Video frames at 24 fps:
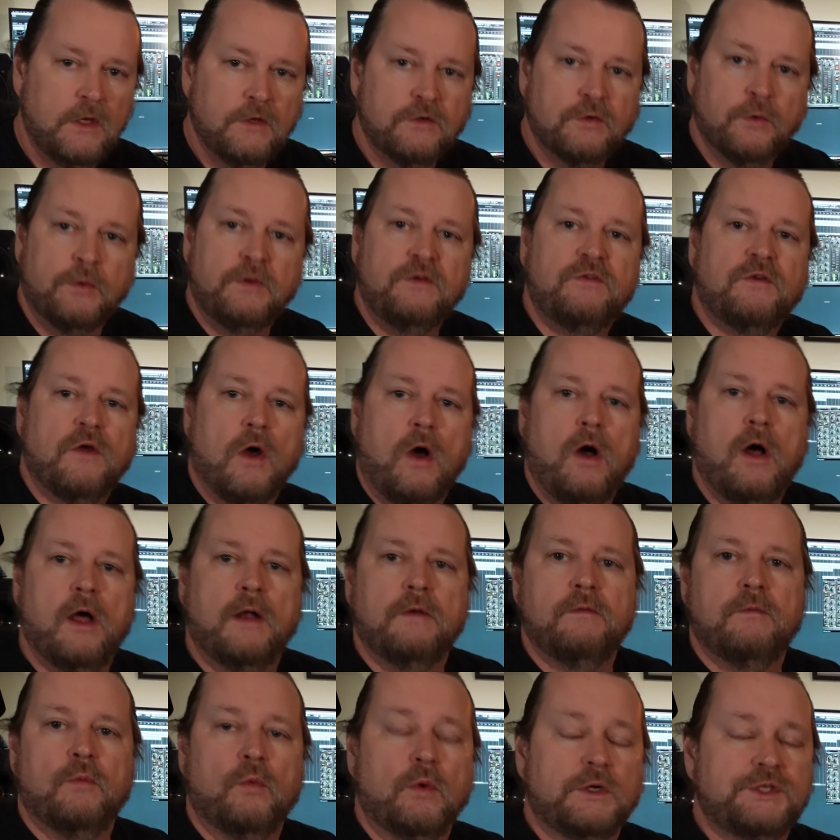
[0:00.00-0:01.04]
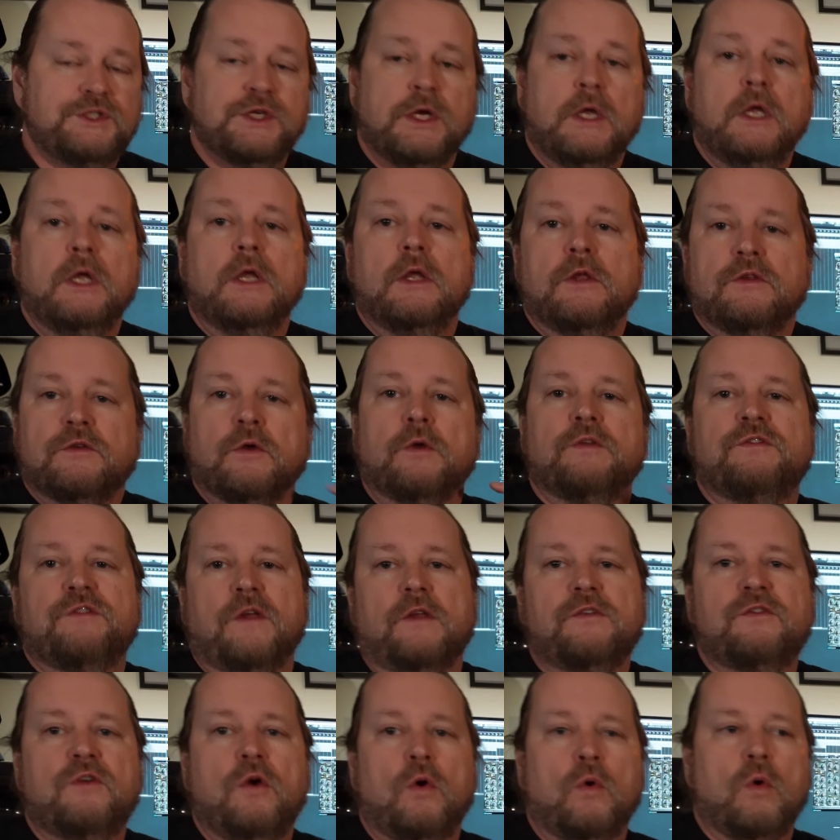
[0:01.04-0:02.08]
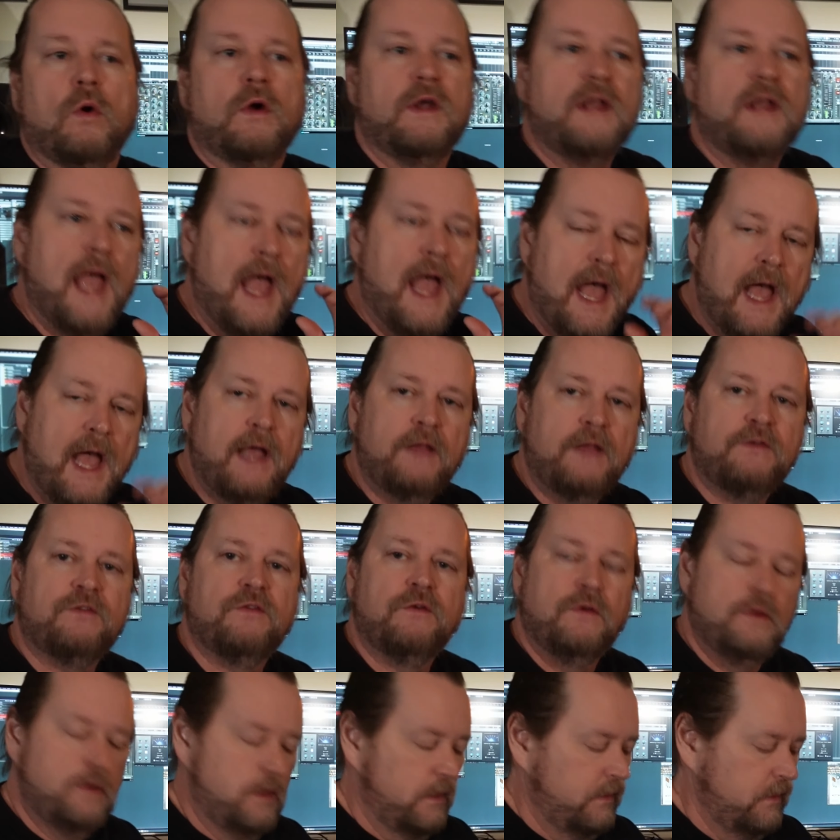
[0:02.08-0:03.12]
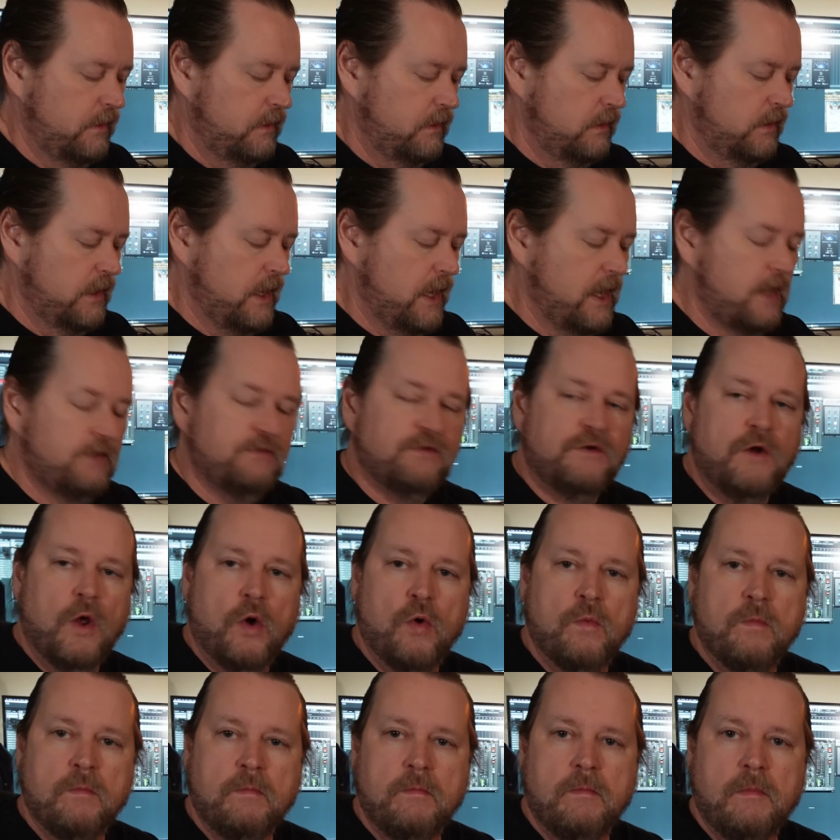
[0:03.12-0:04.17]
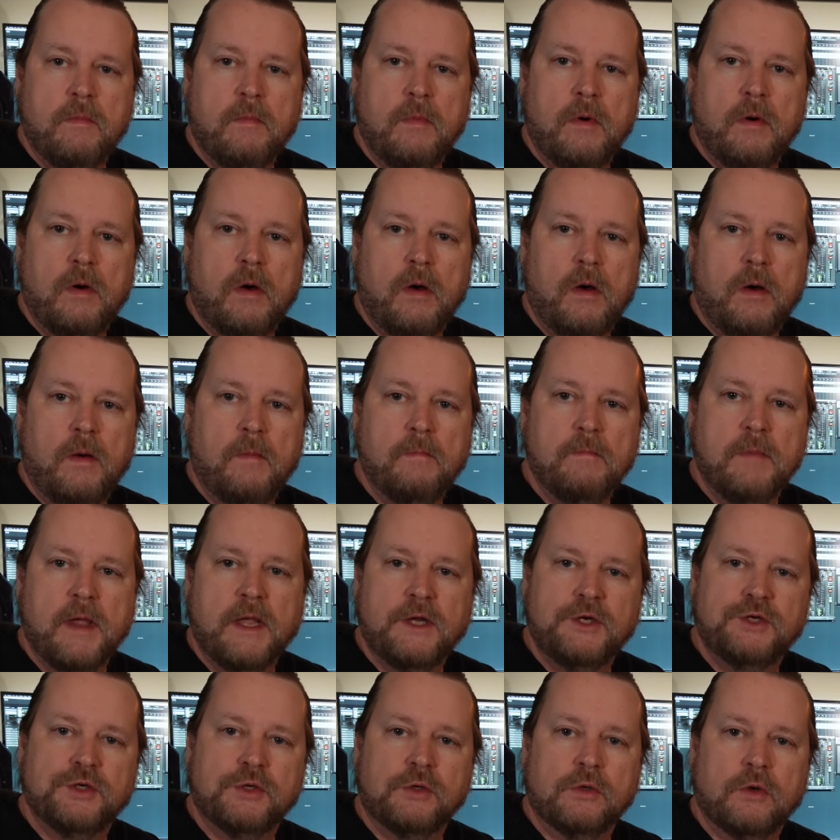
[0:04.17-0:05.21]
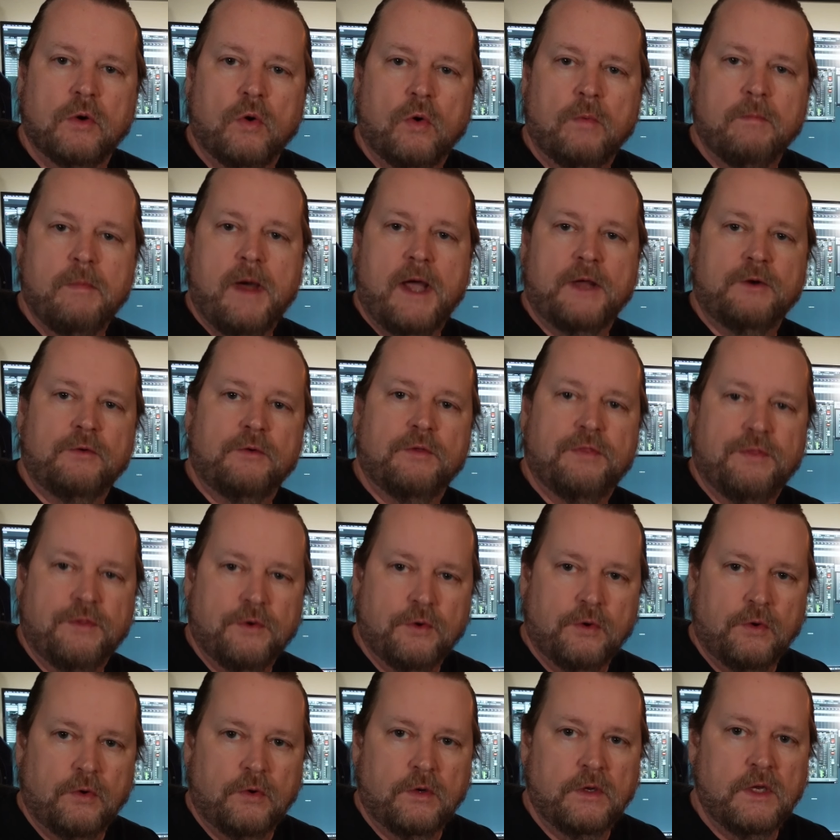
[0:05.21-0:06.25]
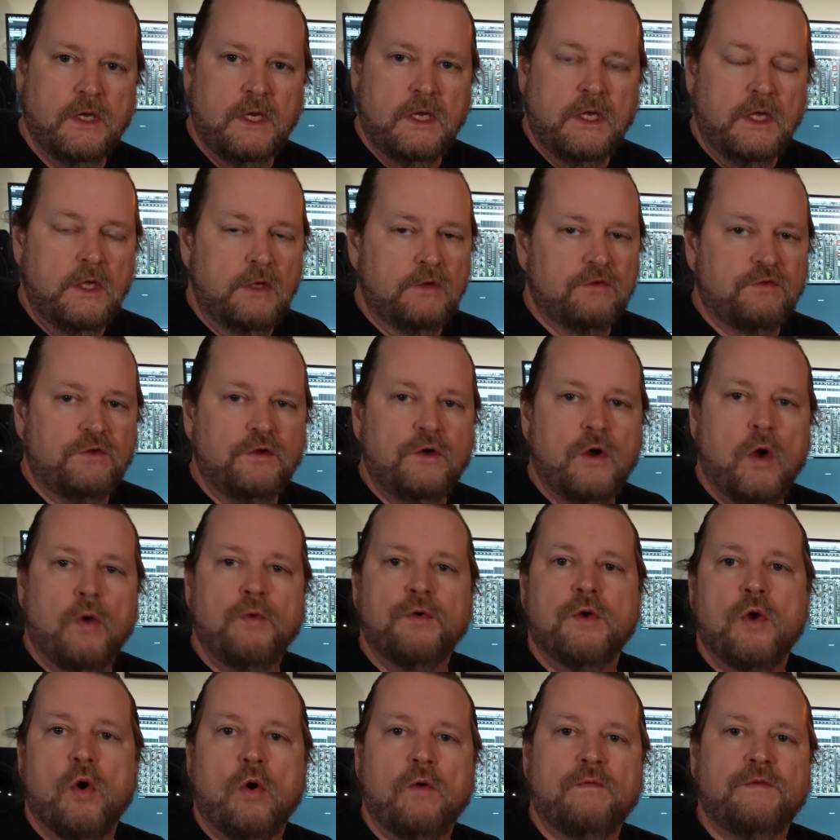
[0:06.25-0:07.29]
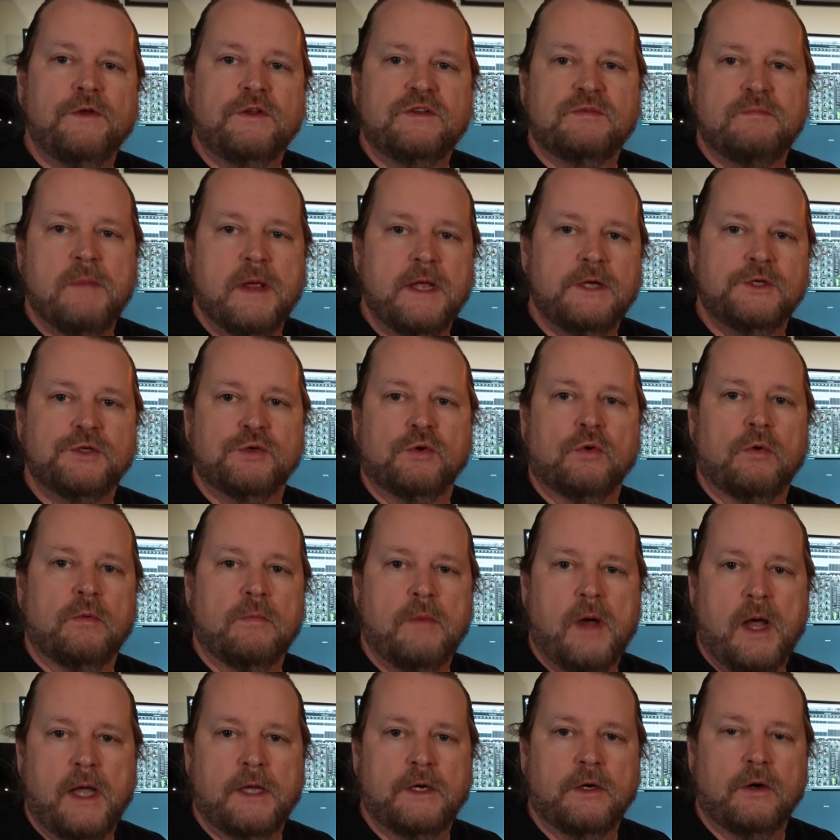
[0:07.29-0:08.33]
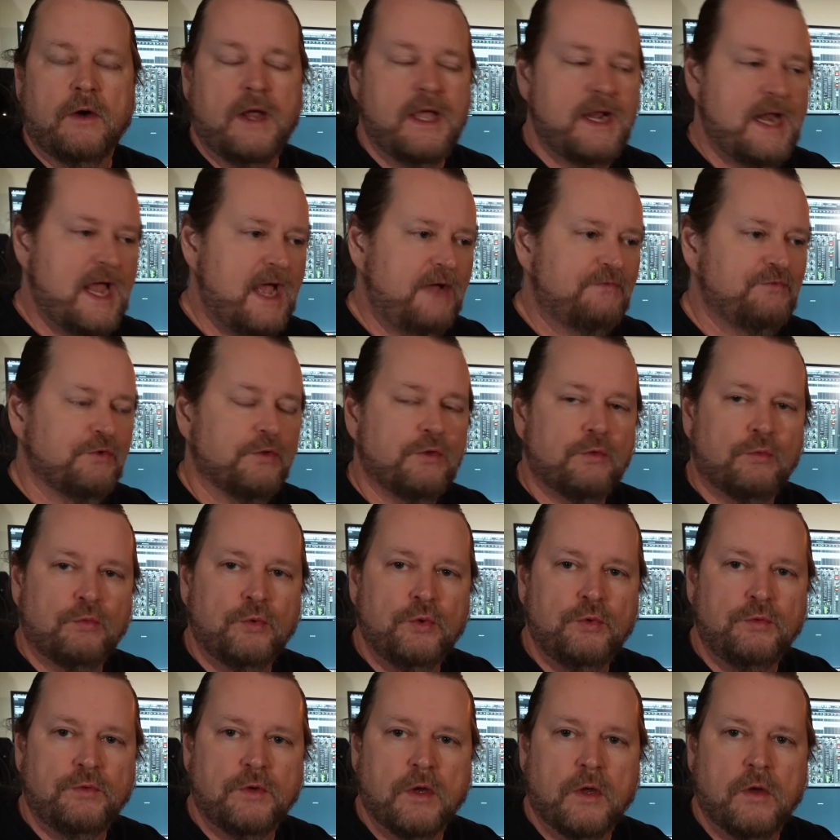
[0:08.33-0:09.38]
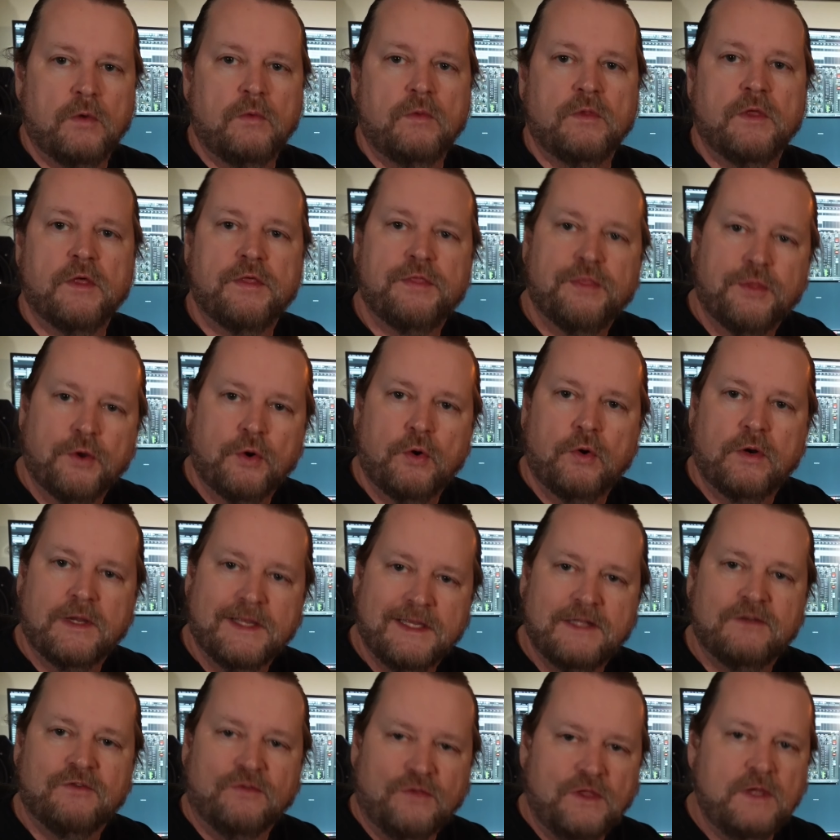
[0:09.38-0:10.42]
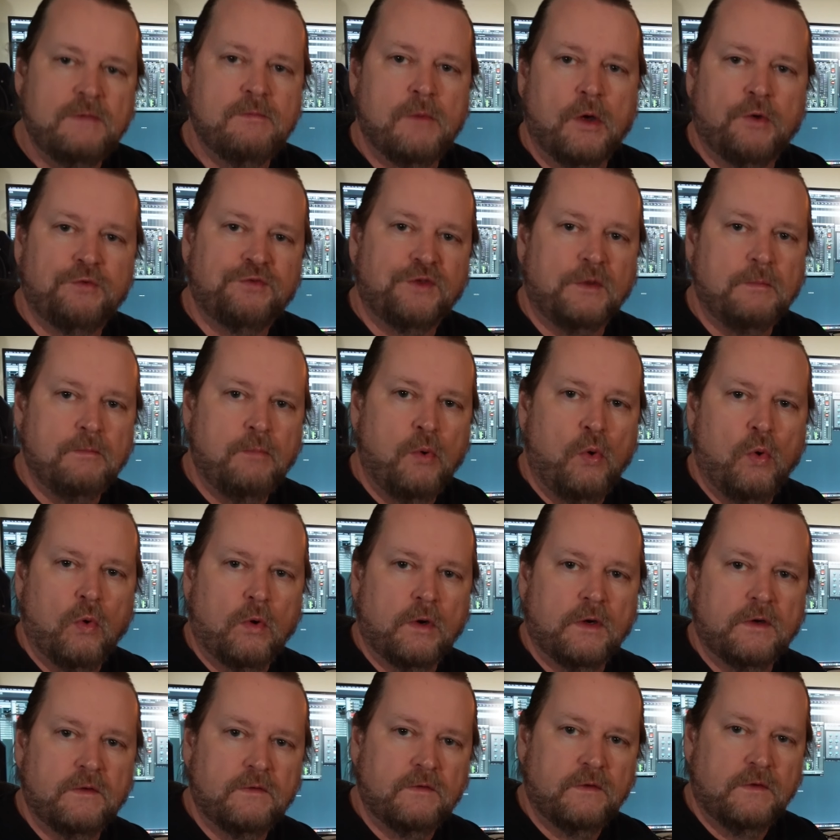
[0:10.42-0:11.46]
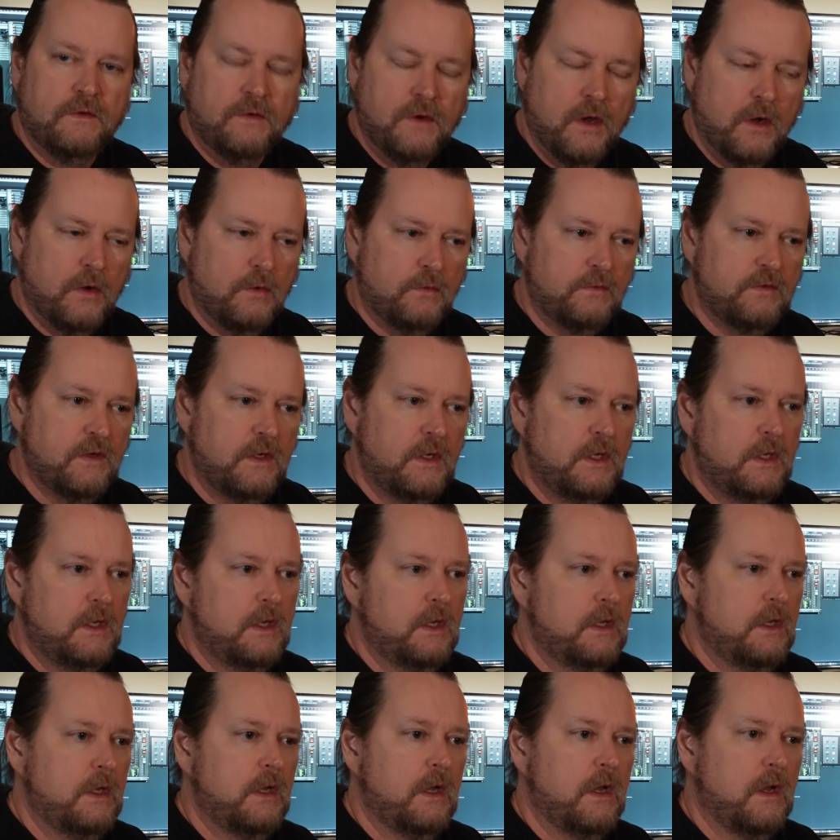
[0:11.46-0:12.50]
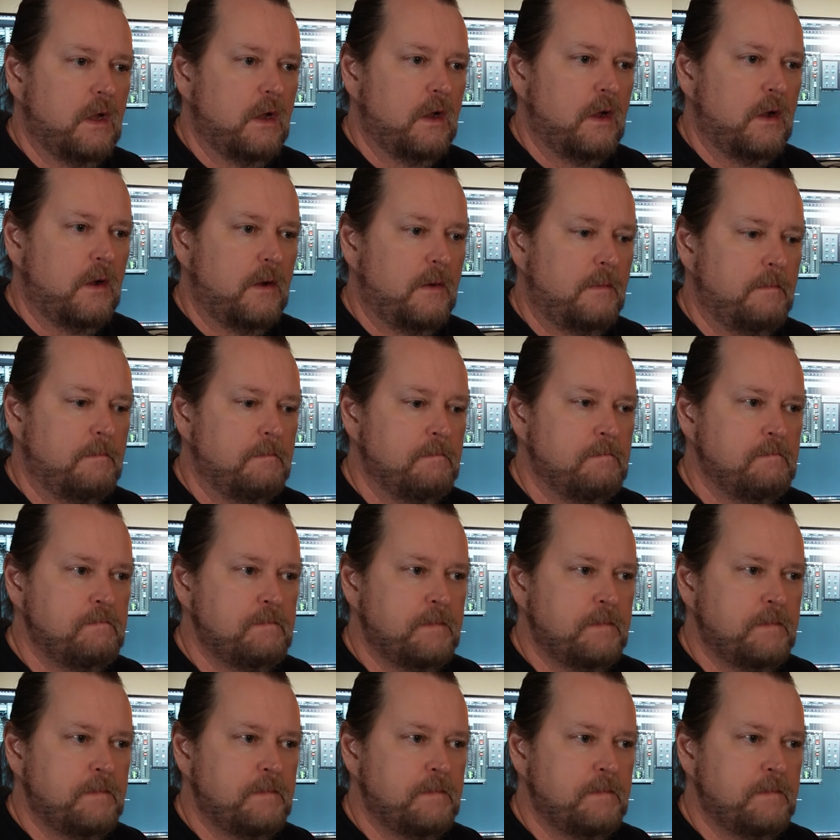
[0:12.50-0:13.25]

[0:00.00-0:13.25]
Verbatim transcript: So he's gone, which, so a sus chord has, the, has no uh, major or minor third. So you don't know if it's major or minor. And after the root note, the third is the most important note um,